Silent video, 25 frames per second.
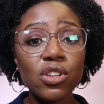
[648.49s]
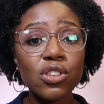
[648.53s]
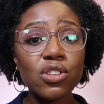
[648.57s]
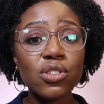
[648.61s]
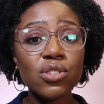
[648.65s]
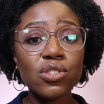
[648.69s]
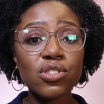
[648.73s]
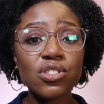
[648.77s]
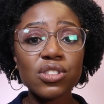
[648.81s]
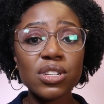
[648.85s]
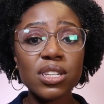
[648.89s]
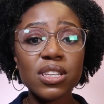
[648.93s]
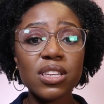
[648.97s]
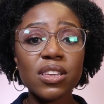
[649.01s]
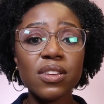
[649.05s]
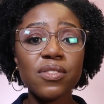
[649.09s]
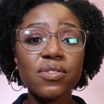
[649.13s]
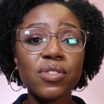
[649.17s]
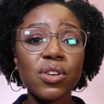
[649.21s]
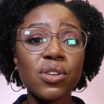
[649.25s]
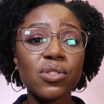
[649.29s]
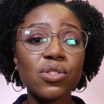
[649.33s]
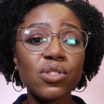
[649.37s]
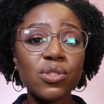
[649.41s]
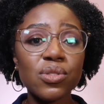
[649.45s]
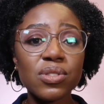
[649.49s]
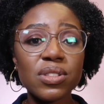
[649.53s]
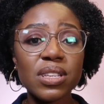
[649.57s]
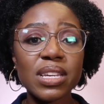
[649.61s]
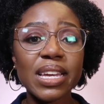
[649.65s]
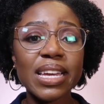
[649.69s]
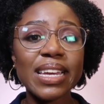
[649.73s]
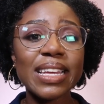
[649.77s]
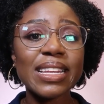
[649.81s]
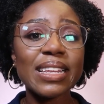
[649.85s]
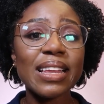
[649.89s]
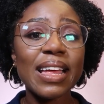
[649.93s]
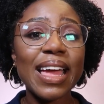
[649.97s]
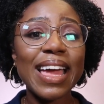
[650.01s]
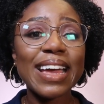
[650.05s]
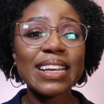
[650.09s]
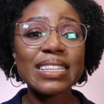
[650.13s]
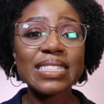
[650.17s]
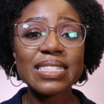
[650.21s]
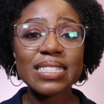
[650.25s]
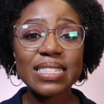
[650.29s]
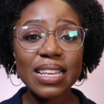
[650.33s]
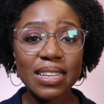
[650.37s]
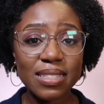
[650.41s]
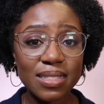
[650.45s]
Usually, if you're using it in
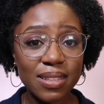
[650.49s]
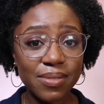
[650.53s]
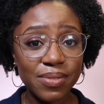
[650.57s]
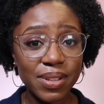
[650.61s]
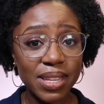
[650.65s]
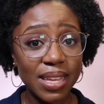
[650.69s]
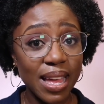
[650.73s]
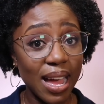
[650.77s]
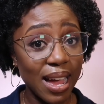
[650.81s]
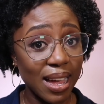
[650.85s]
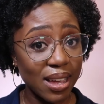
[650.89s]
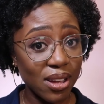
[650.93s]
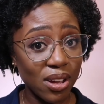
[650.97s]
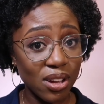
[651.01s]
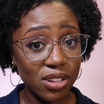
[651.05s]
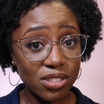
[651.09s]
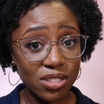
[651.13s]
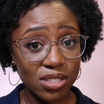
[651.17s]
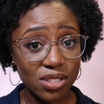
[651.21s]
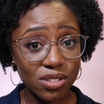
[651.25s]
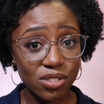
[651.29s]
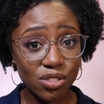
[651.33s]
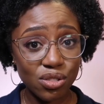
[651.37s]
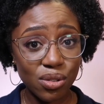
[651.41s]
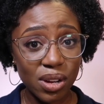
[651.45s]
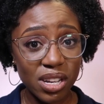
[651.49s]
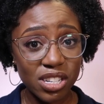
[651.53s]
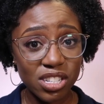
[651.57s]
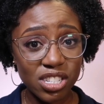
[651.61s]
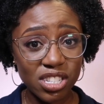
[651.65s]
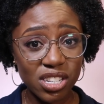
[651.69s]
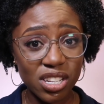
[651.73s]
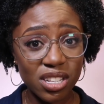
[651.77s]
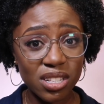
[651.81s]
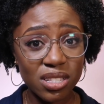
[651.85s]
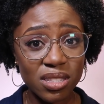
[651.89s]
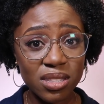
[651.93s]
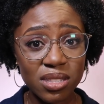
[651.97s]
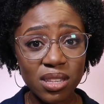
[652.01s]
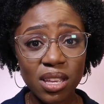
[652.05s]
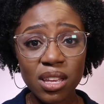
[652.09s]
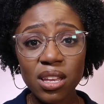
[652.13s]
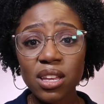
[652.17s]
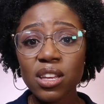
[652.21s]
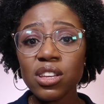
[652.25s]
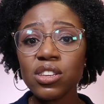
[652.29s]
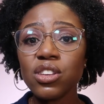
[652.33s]
excessively high concentrations,